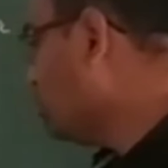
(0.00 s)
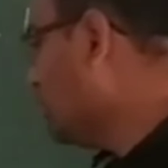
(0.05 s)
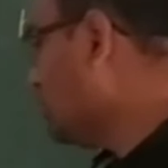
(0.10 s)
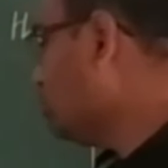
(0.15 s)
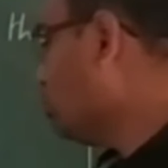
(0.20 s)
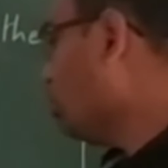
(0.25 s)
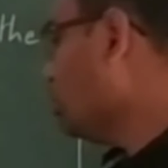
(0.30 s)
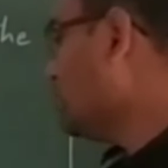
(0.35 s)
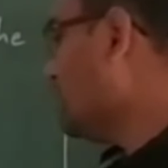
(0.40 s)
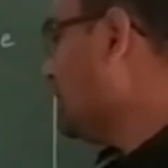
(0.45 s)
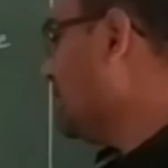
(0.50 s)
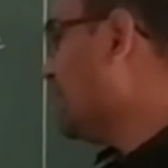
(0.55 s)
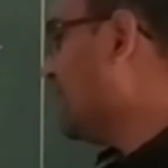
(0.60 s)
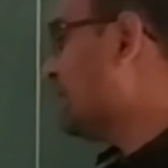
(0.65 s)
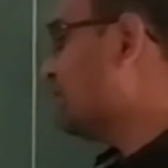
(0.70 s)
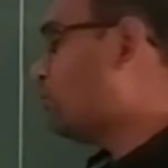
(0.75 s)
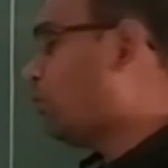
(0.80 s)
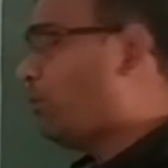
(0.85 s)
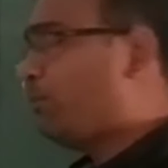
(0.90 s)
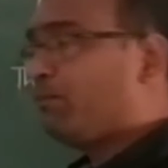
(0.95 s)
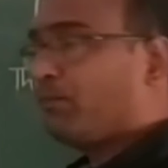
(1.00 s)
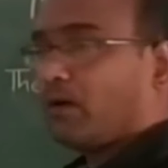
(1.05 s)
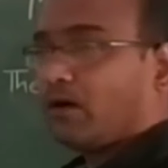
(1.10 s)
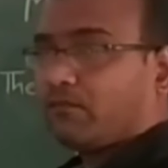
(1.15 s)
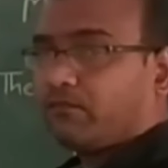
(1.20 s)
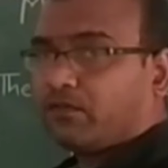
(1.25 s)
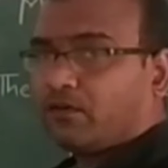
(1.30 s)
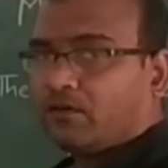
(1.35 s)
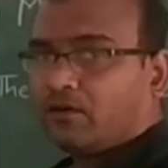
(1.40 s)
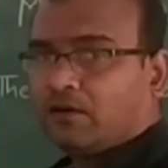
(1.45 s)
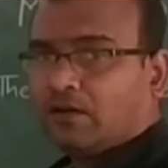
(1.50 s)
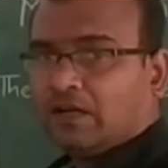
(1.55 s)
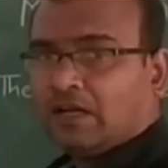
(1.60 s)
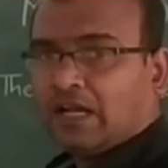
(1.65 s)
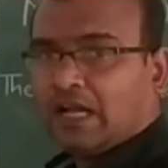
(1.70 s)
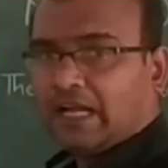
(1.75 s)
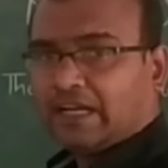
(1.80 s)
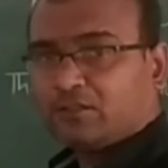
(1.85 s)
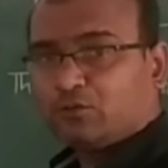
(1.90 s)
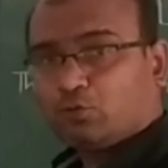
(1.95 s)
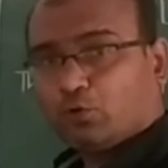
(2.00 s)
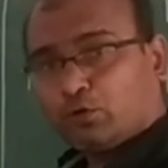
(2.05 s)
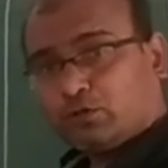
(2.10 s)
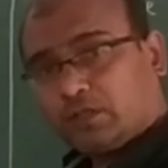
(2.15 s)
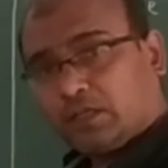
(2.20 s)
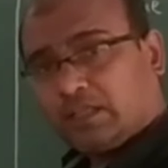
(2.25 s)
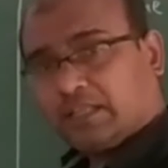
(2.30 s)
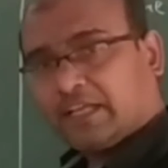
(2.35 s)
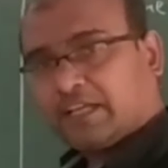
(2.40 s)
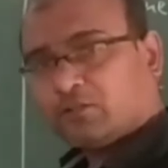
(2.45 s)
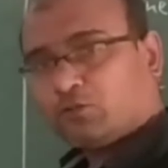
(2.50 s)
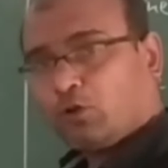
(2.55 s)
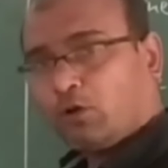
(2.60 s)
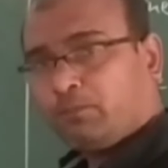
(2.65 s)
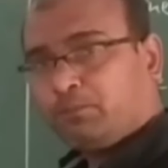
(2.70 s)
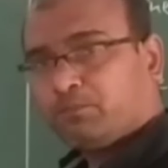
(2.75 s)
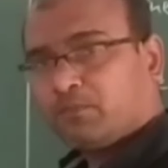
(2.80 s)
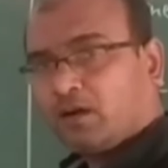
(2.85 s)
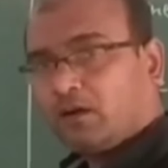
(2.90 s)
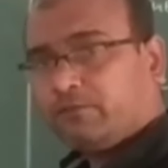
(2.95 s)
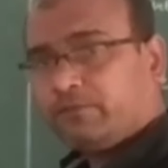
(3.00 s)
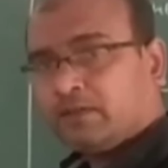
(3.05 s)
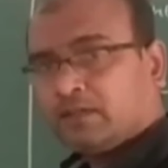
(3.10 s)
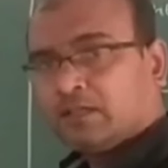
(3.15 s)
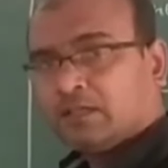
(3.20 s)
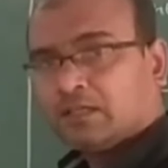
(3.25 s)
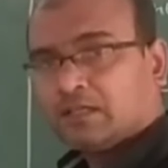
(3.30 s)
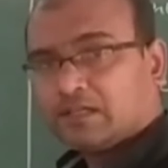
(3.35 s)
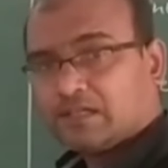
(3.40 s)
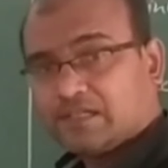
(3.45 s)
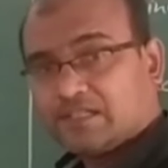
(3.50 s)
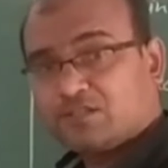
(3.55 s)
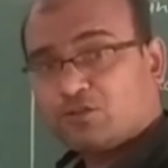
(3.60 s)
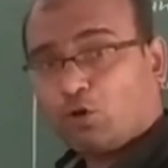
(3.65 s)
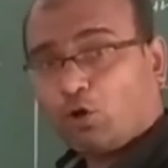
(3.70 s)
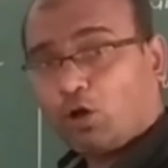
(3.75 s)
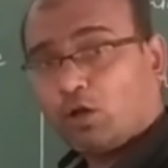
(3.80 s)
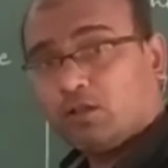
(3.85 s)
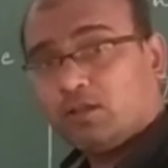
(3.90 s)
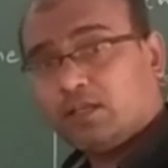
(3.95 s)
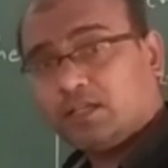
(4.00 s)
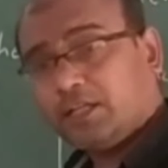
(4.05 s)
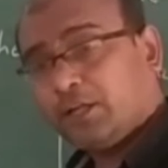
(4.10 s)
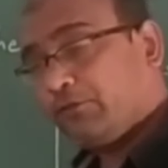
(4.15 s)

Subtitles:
the total length of mouth, and total length of mouth is already